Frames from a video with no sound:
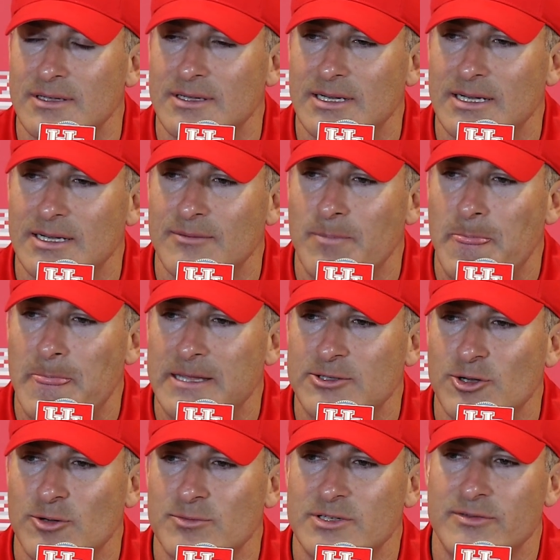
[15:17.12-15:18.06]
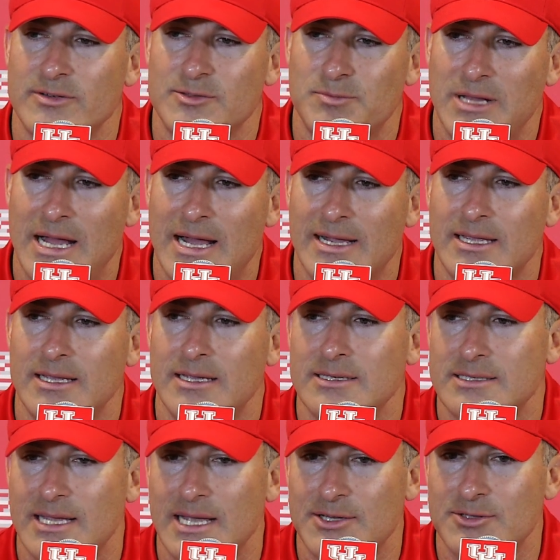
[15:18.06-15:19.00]
um, in terms of his blocking,
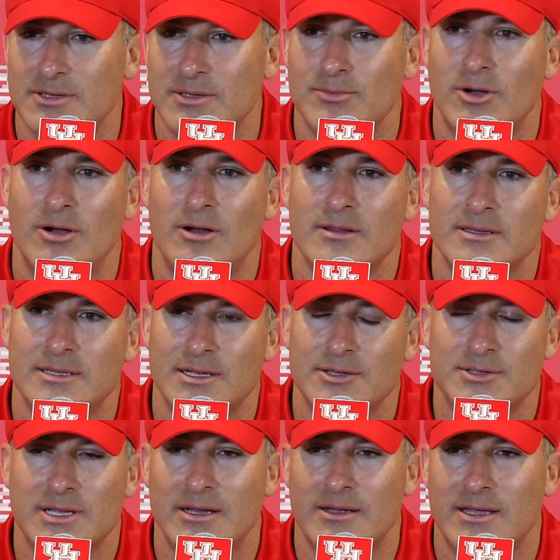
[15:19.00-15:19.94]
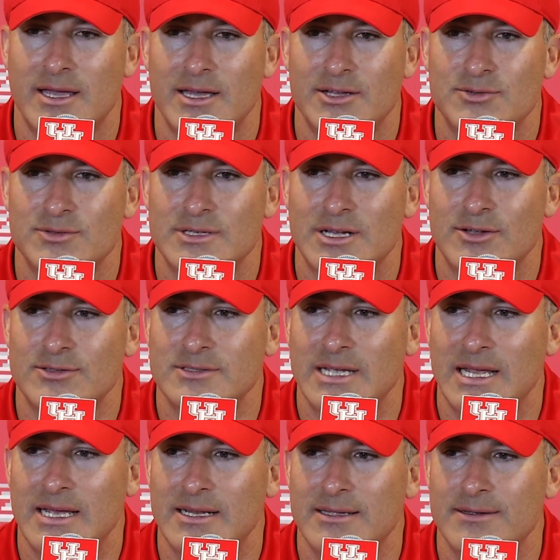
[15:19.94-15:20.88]
his catching the ball. The touchdown catch was
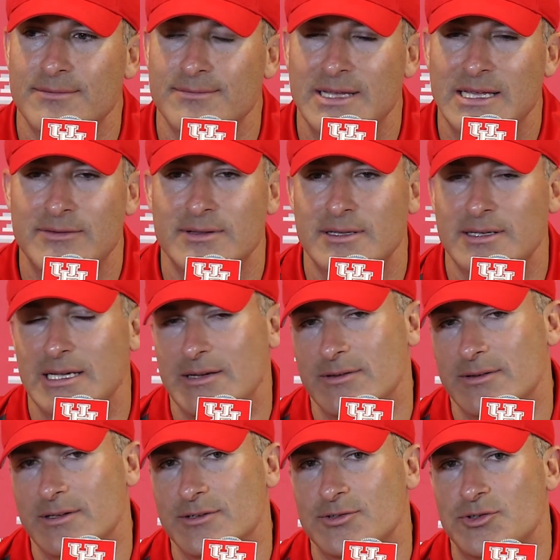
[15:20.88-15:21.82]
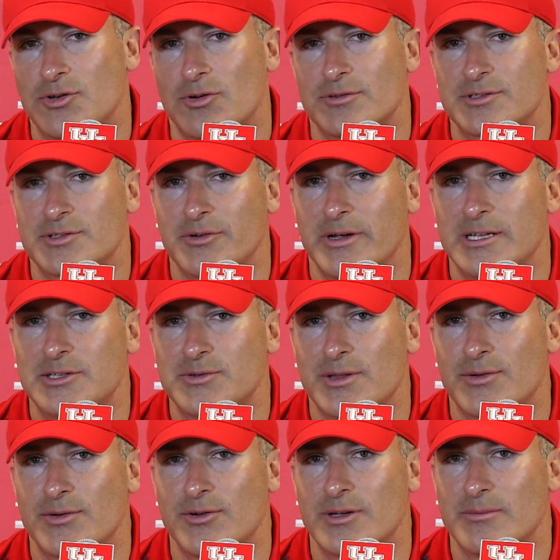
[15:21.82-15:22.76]
outstanding. Even even the short screens
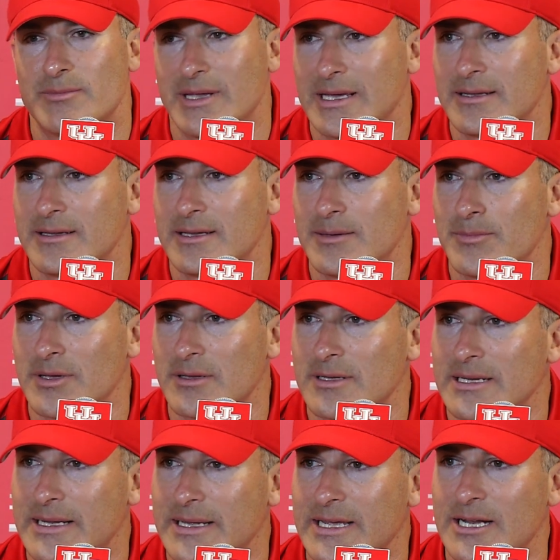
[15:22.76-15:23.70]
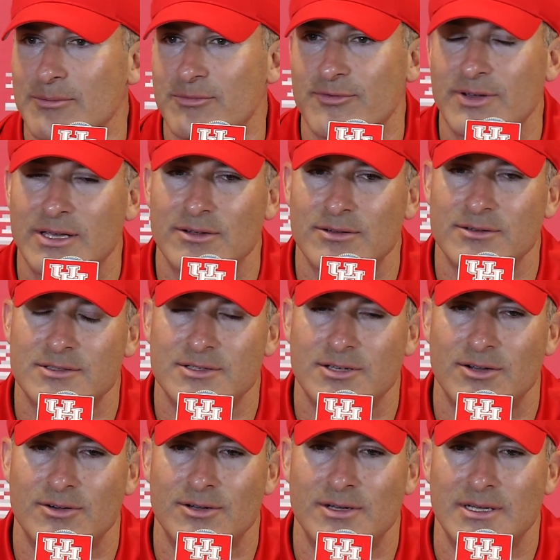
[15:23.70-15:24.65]
we threw him, getting the ability to get upfield.
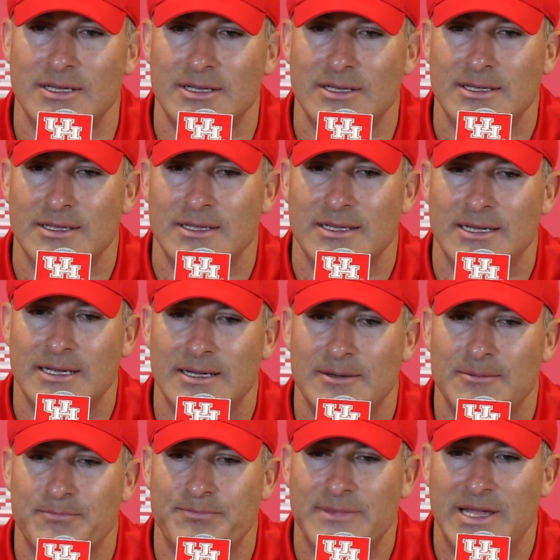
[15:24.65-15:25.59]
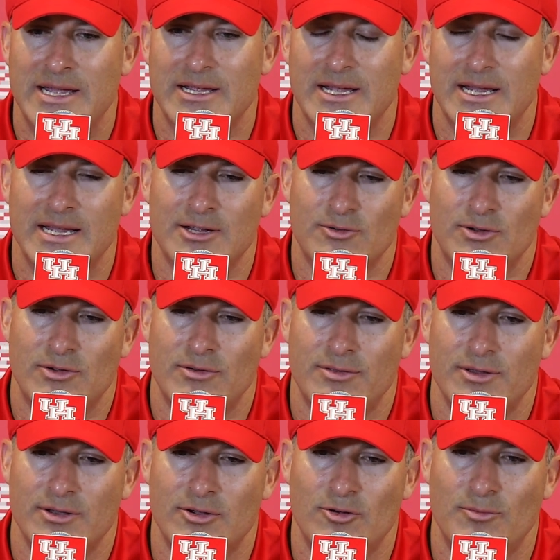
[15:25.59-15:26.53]
So um, I, I, agree
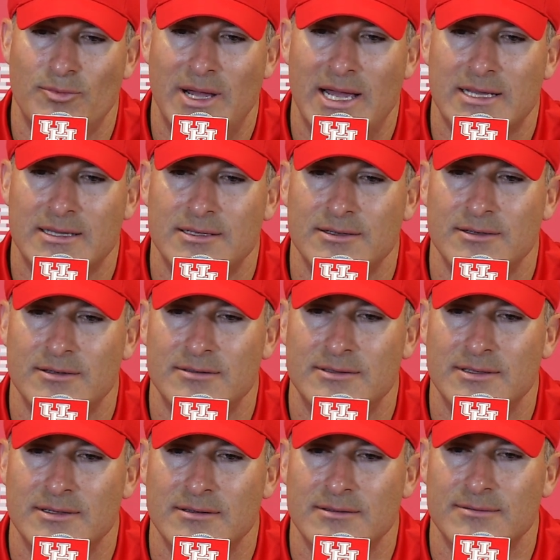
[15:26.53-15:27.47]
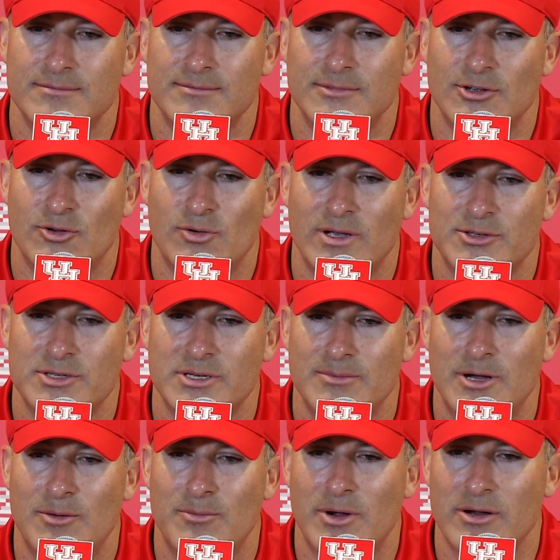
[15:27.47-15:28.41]
with you. Going back to, to your question
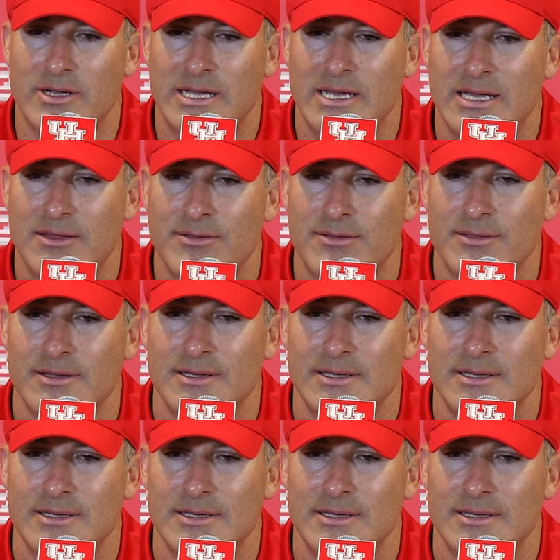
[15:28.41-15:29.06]
about Markeith,